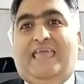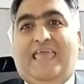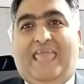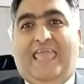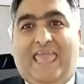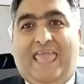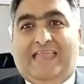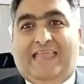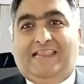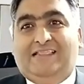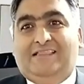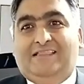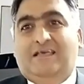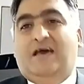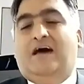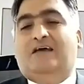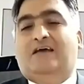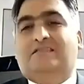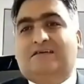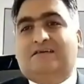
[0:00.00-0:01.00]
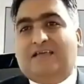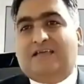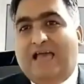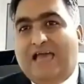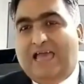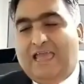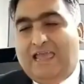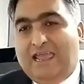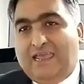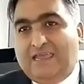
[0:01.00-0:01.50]
and the other
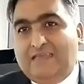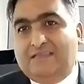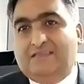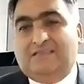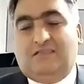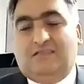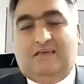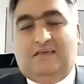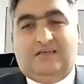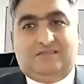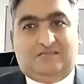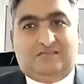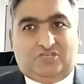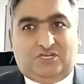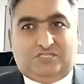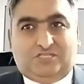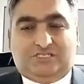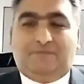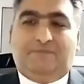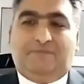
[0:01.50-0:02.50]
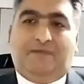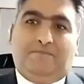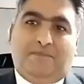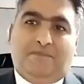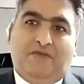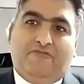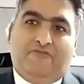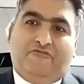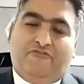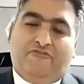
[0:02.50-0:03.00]
guy, the other gentleman,
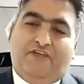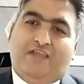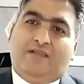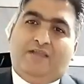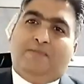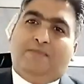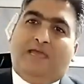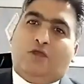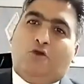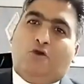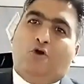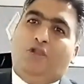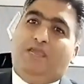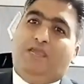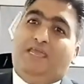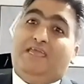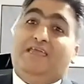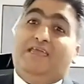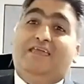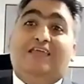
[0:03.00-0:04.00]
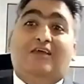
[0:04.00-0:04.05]
my friend, my colleague,